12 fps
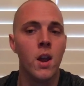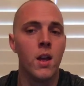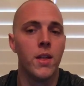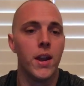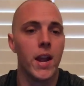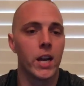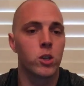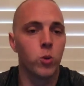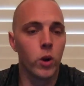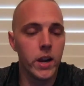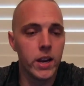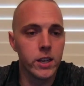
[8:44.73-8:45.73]
The next
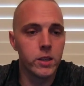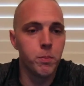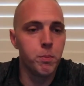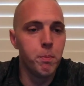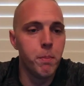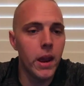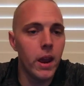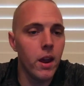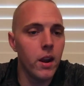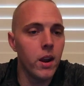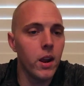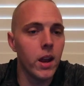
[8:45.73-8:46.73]
one is
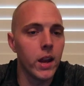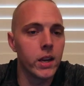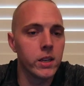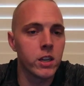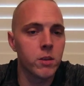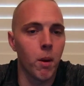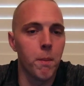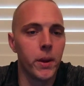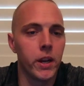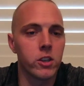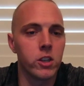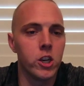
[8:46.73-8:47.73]
Ben, and he says, "My
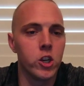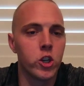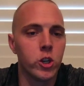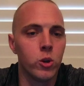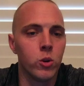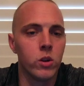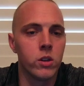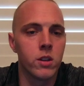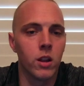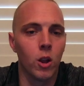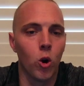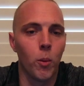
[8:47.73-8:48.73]
biggest issue is
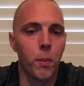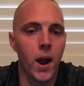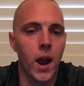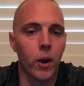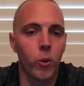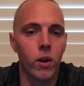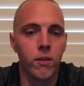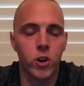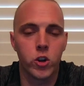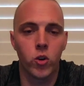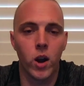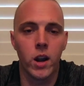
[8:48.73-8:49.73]
the lower back. Whenever I
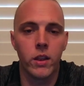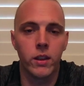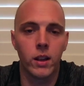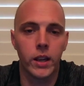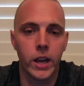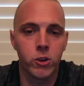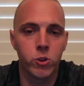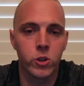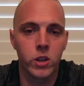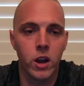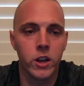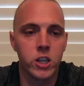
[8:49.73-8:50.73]
try anything like
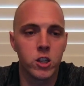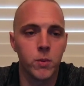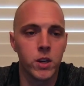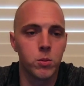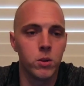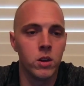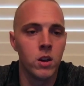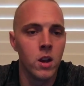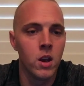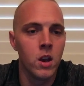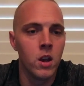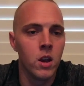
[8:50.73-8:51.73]
exercise, this makes me
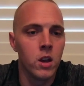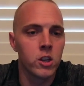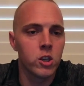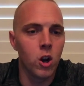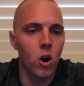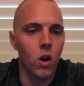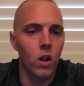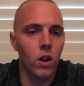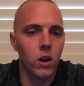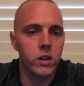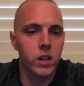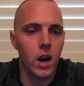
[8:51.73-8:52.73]
stall a
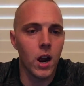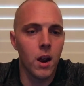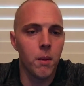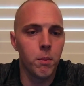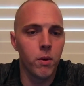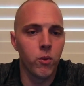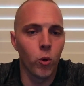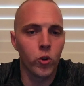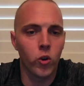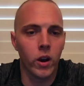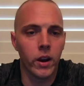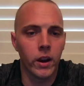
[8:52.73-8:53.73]
long time before
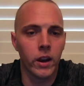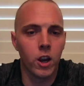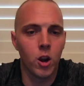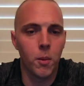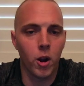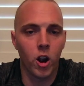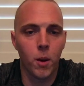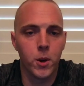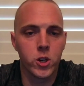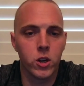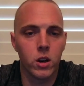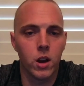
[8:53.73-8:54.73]
trying again, no matter how
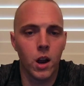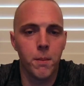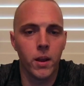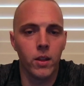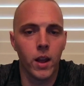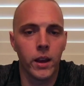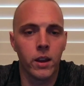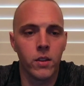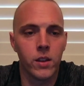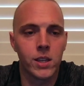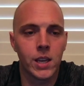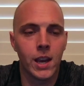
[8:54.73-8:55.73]
much I may like it.
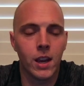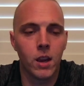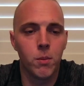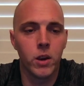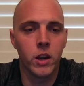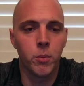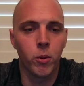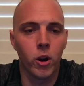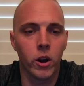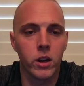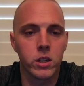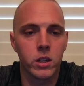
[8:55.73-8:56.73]
This can't give me any
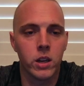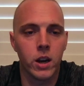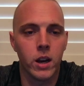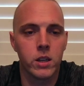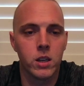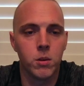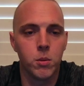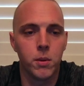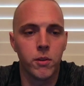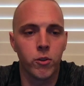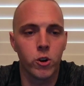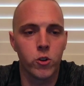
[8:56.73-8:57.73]
progress, and I seem to be
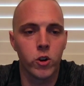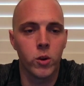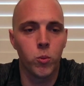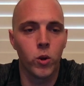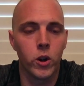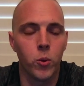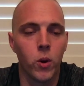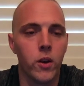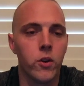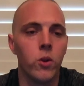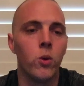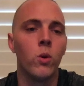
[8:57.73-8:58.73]
frustrated. What do I
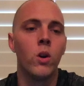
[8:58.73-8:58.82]
do?"